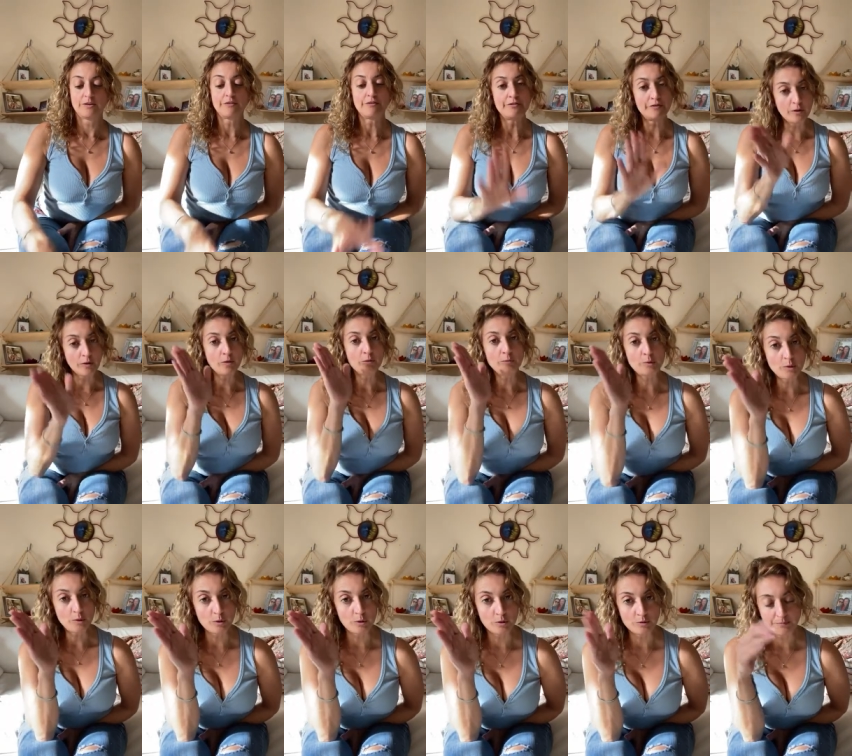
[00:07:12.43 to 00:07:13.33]
the full
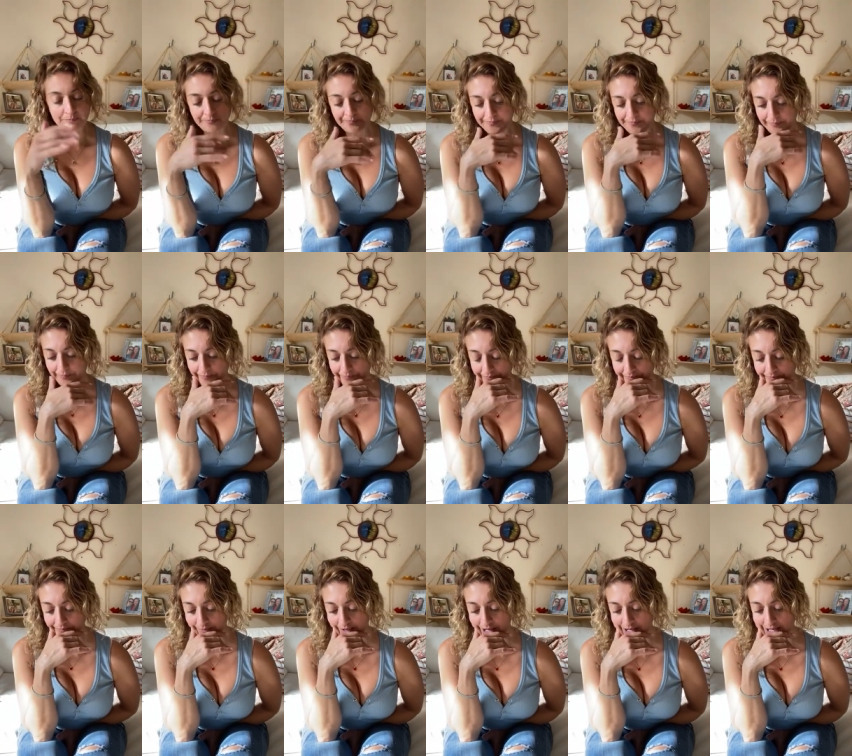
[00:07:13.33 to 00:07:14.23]
moon
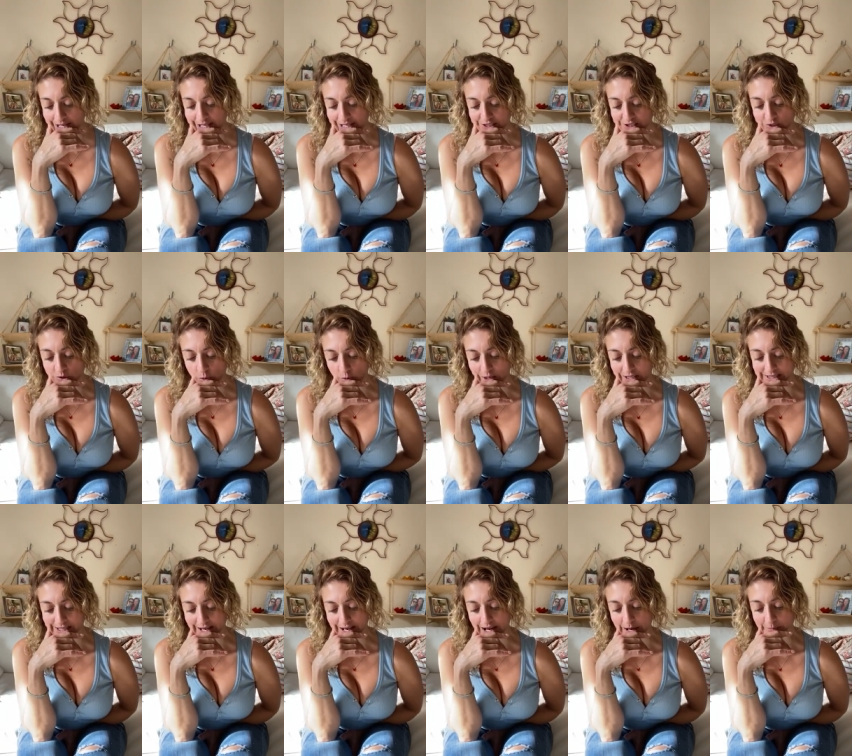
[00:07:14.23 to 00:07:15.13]
is
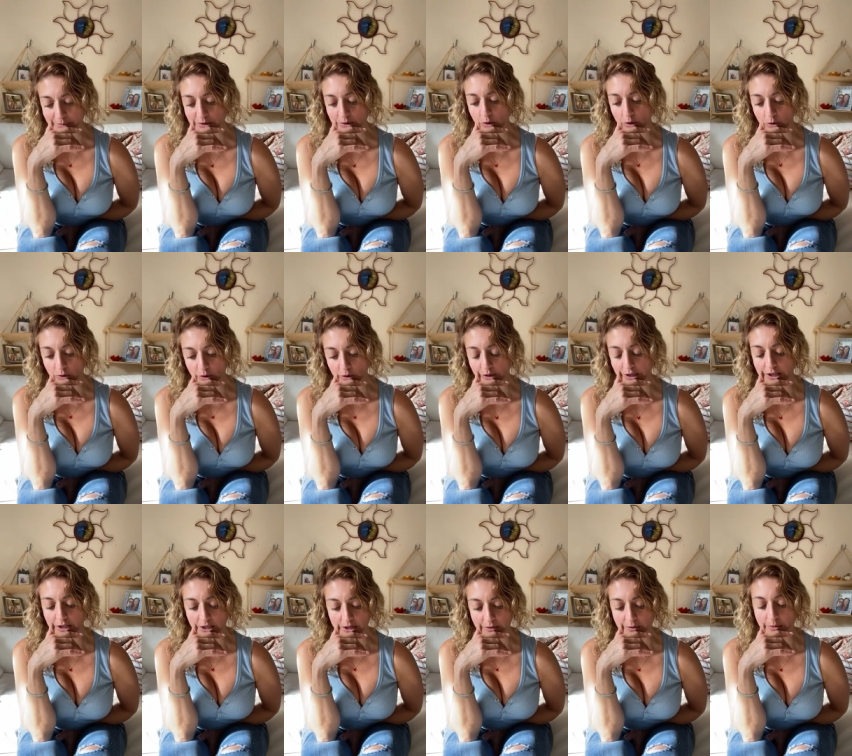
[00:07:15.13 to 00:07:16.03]
going to happen
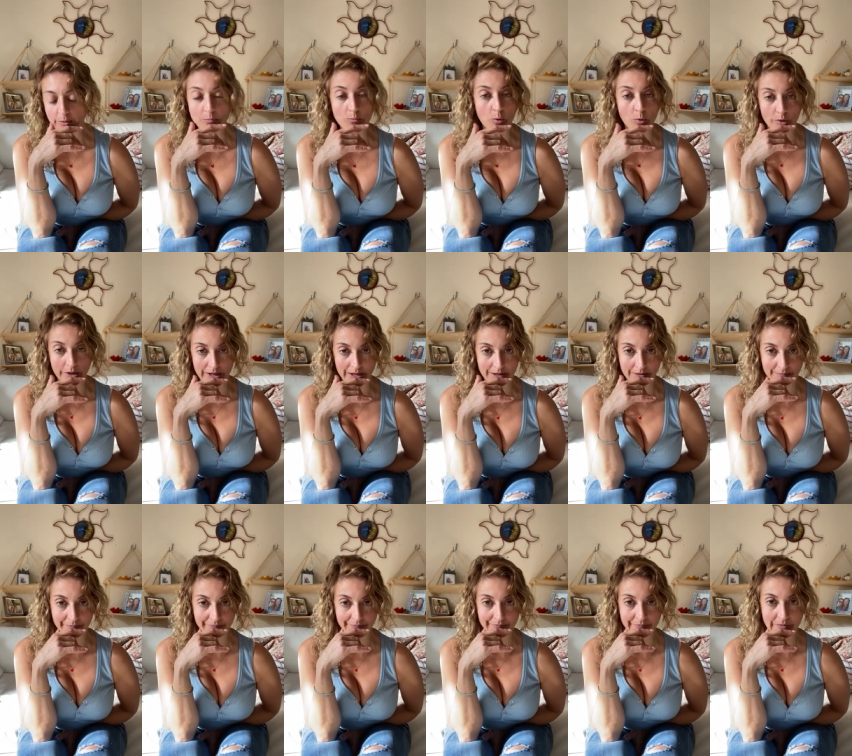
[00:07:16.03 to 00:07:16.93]
early in the
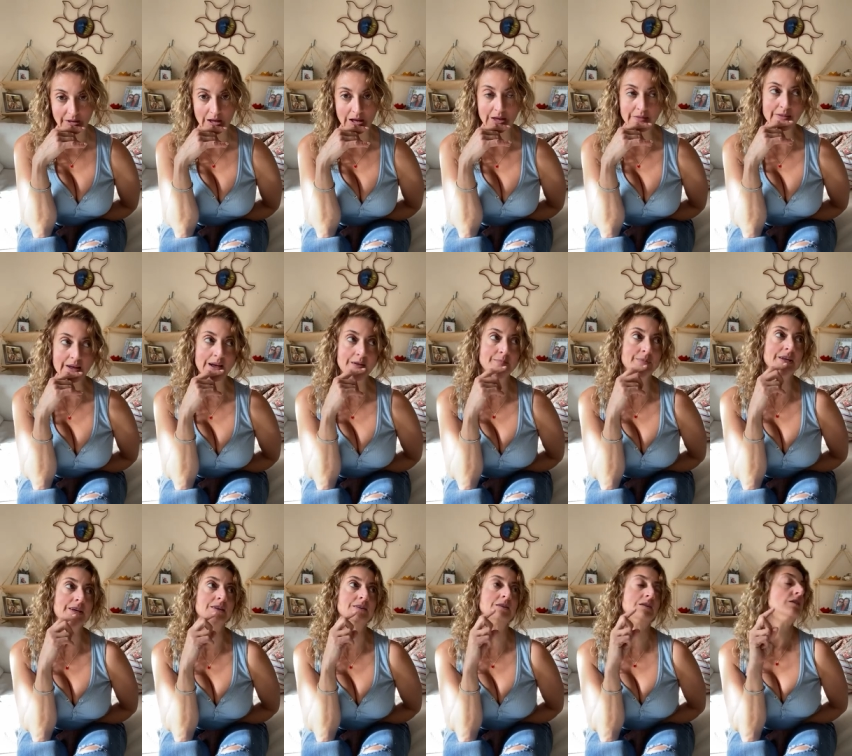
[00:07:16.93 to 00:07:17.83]
morning. And I
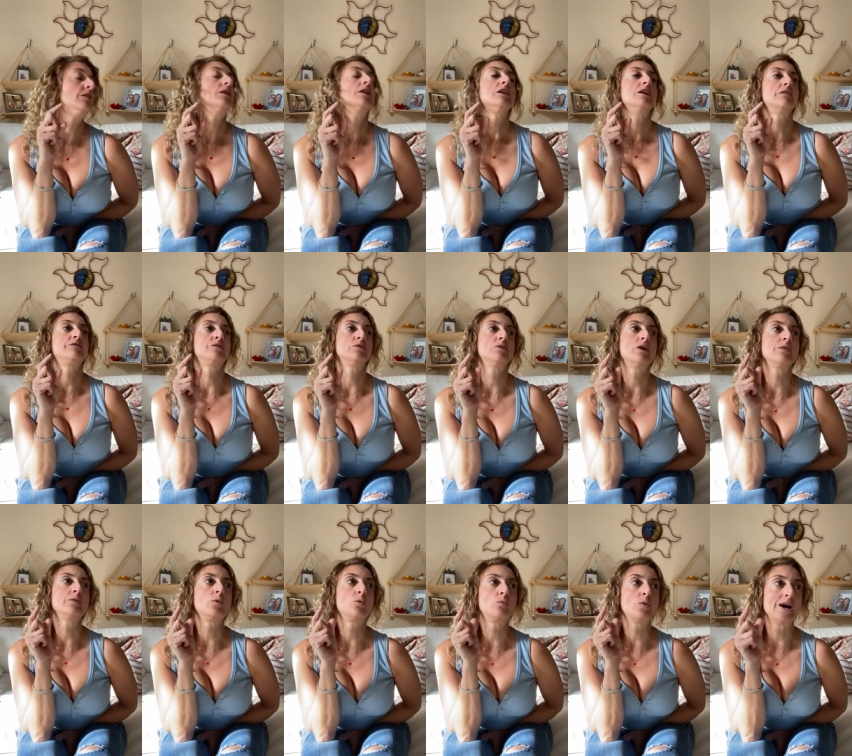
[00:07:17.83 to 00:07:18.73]
mean, if you're
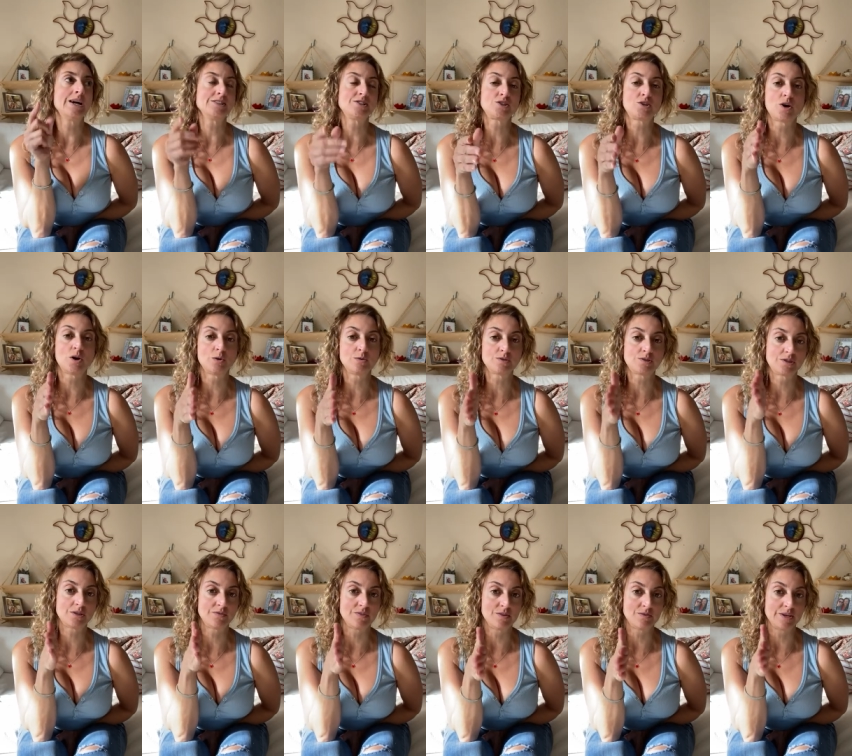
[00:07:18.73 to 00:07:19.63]
on the west
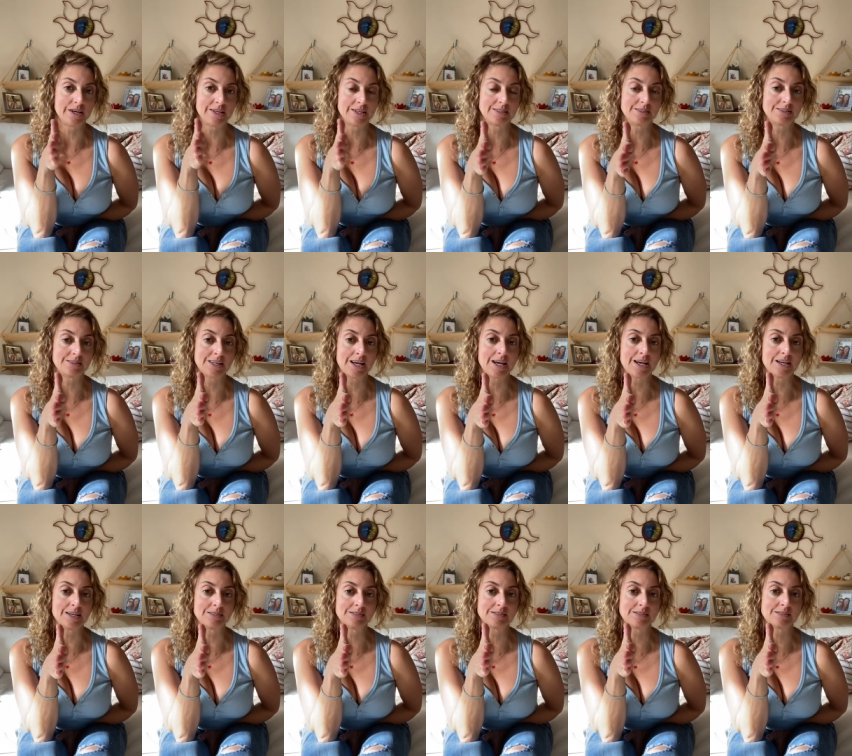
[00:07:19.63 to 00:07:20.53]
coast of the United
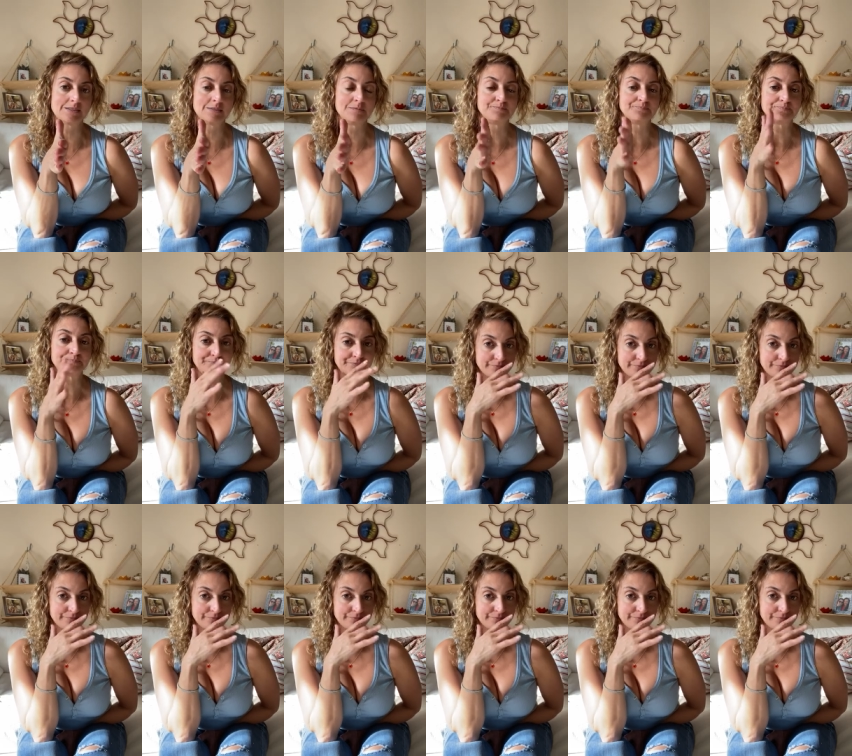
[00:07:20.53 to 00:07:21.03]
States,